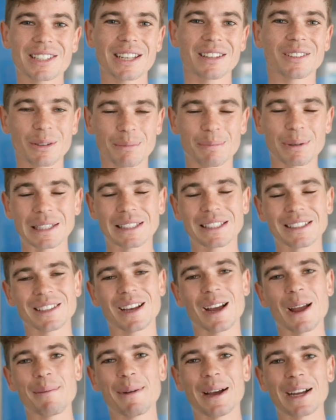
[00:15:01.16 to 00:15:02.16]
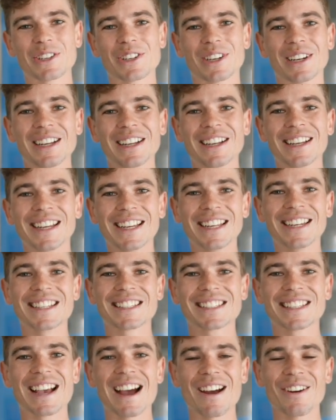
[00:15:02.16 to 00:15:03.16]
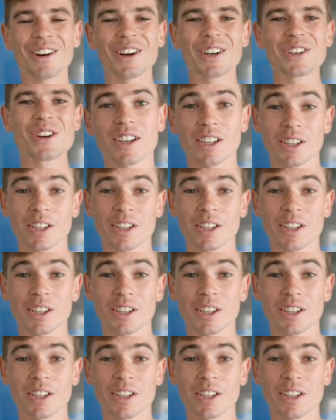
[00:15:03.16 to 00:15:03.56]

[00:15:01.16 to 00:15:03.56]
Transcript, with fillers: centerpieces I imagine in his garage.